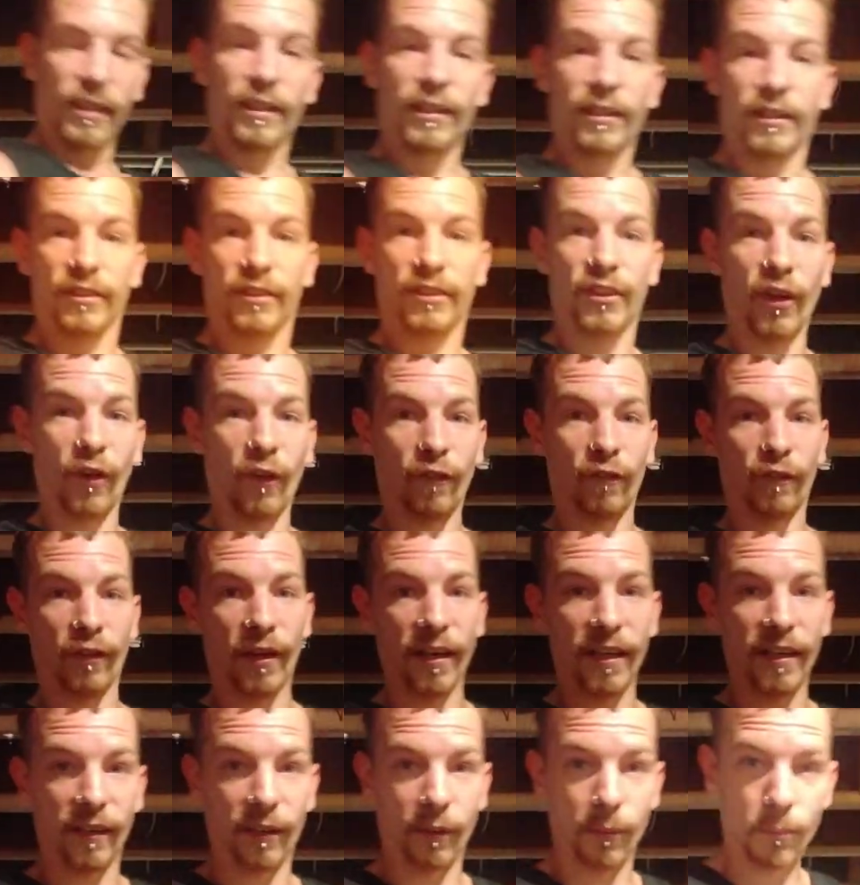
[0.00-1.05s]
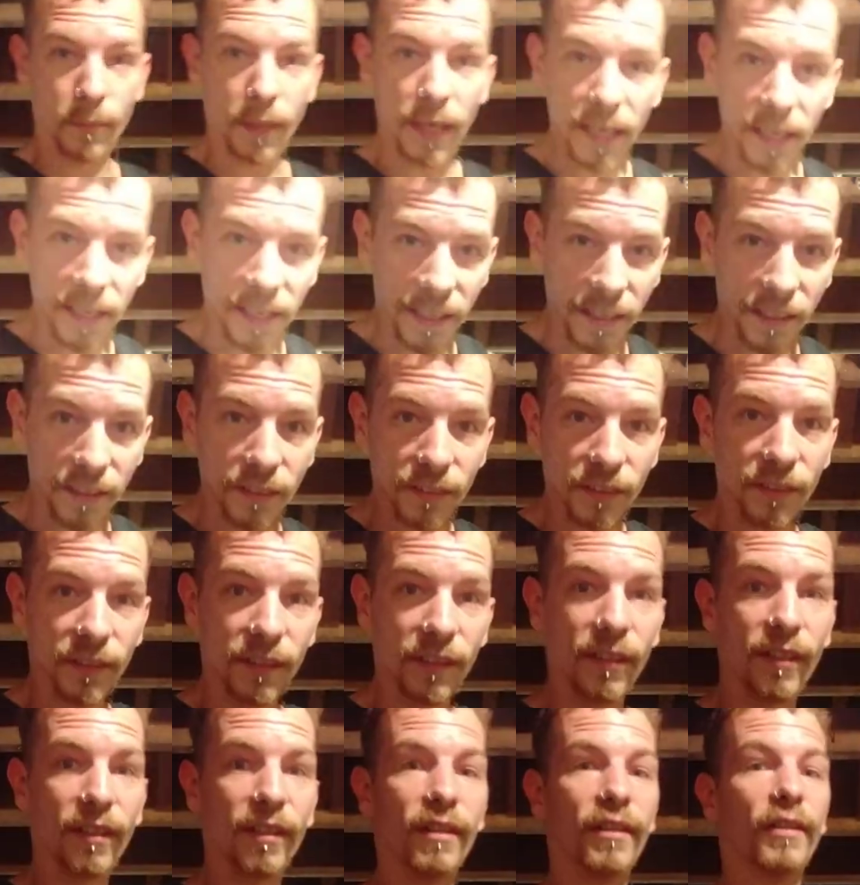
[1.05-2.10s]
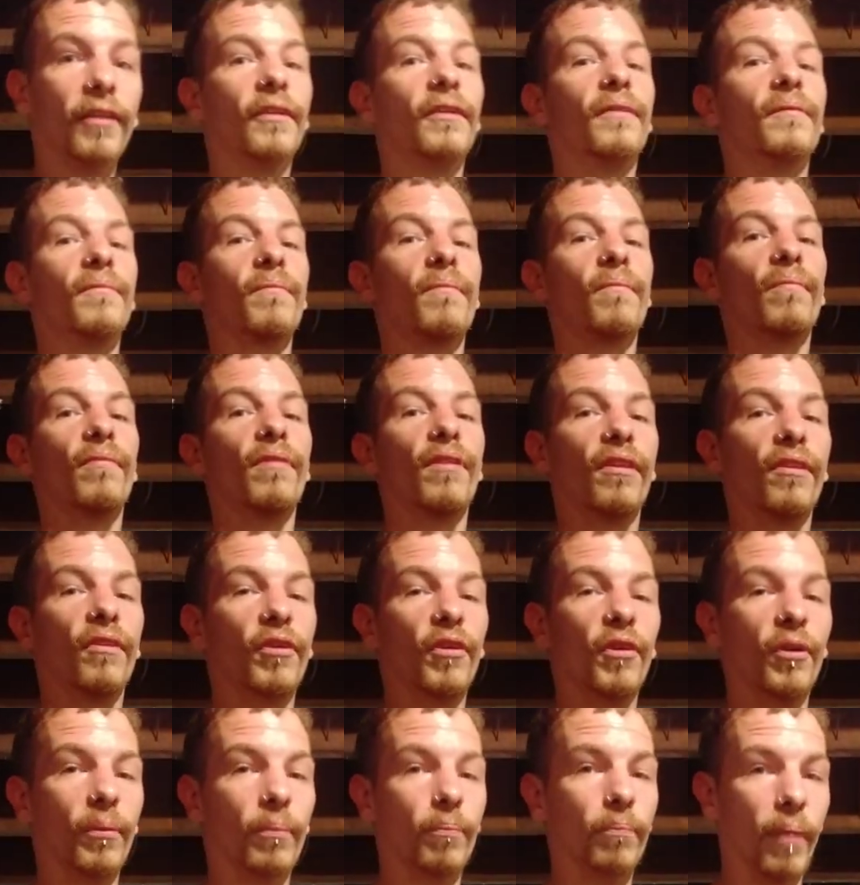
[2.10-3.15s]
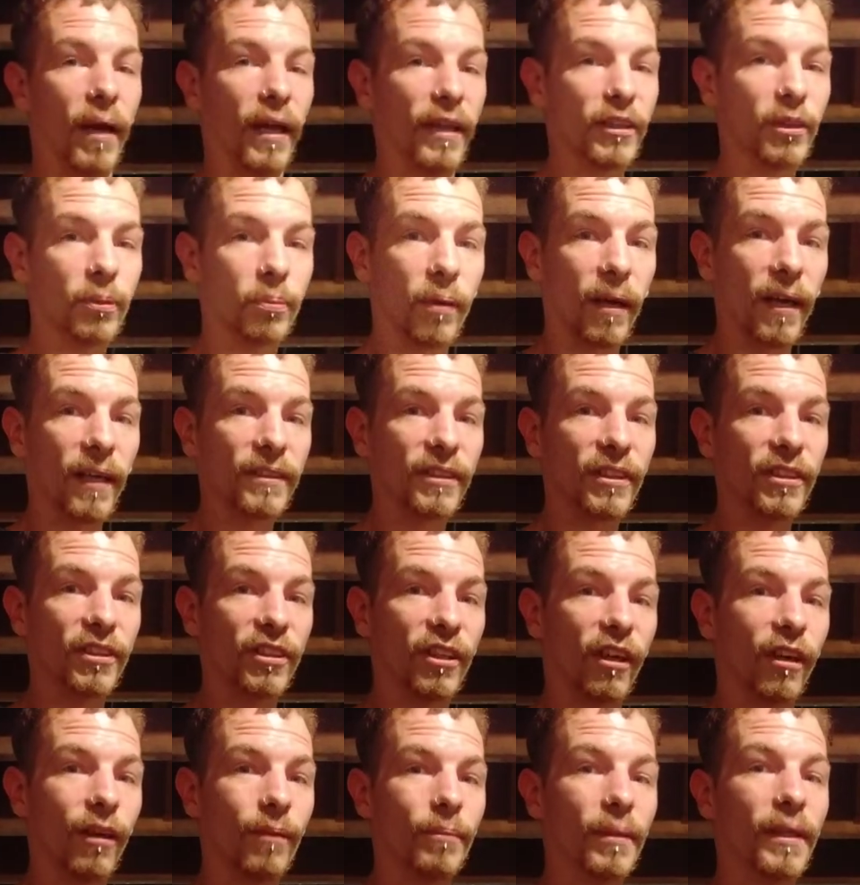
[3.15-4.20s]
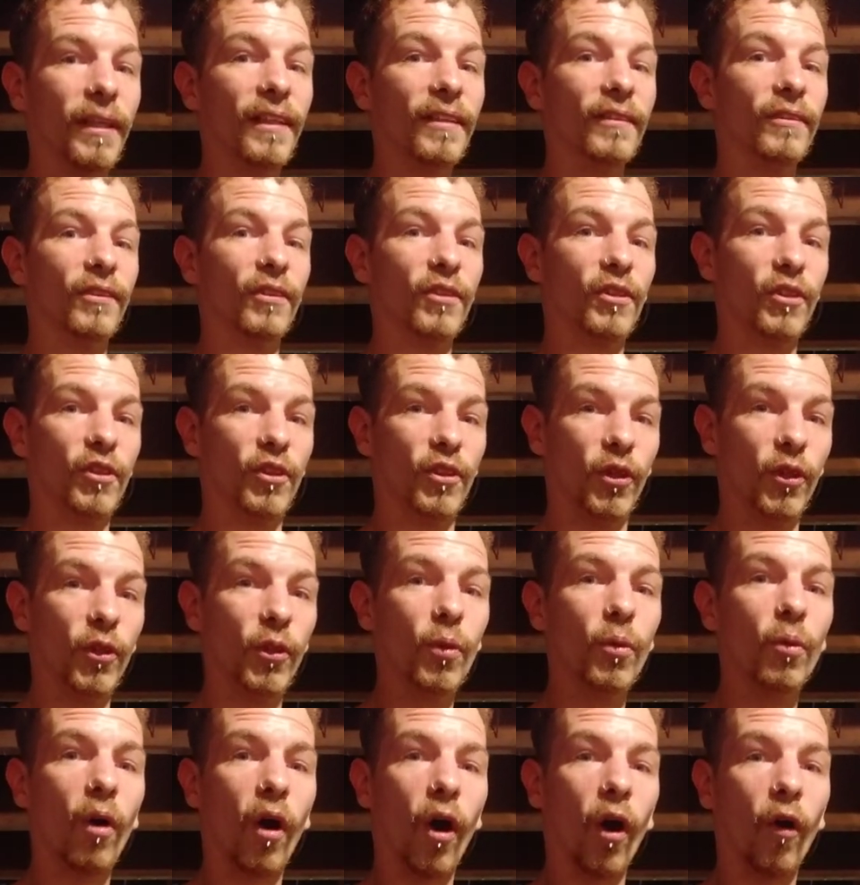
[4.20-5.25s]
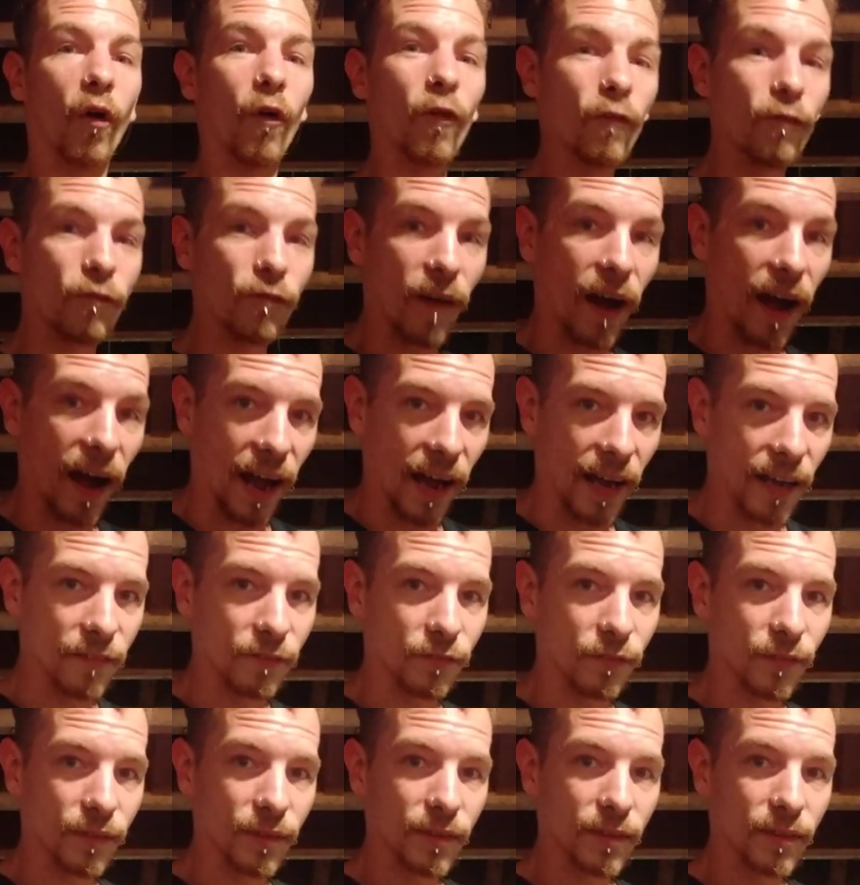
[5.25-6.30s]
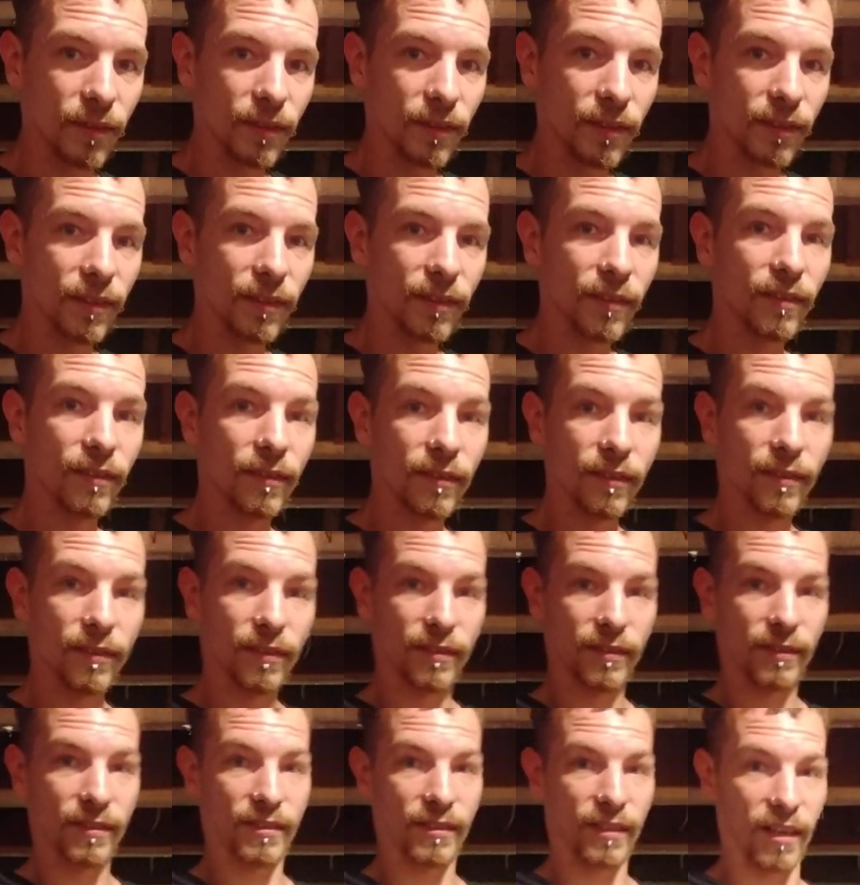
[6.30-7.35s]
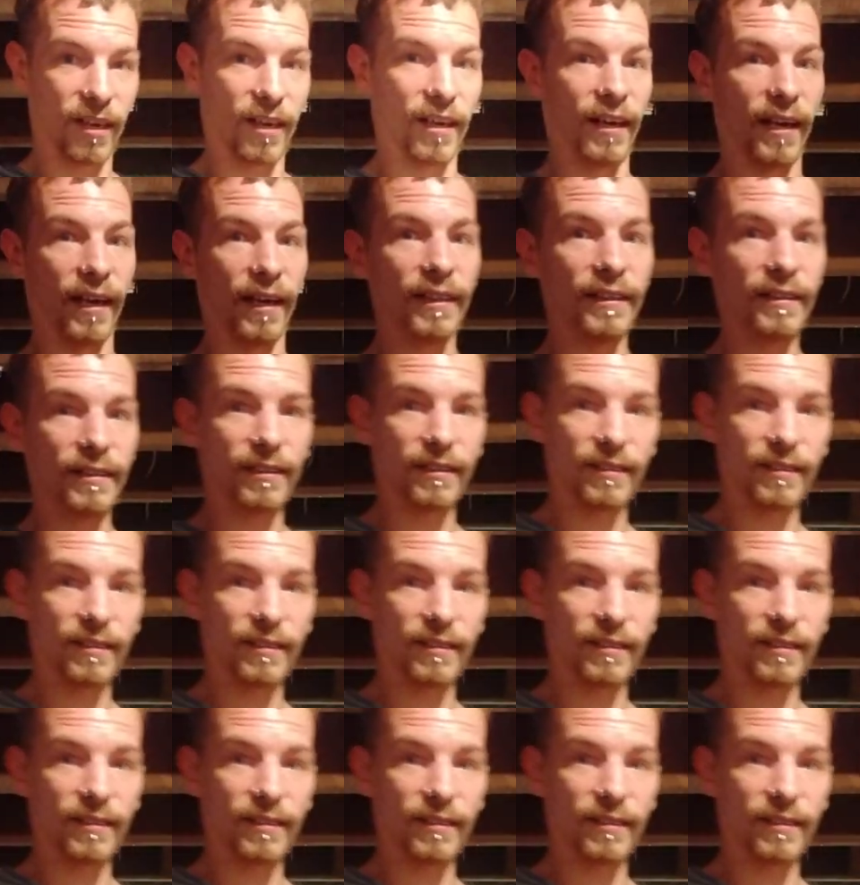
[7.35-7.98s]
So for intermediate, your bench press is going to be 205. Alright.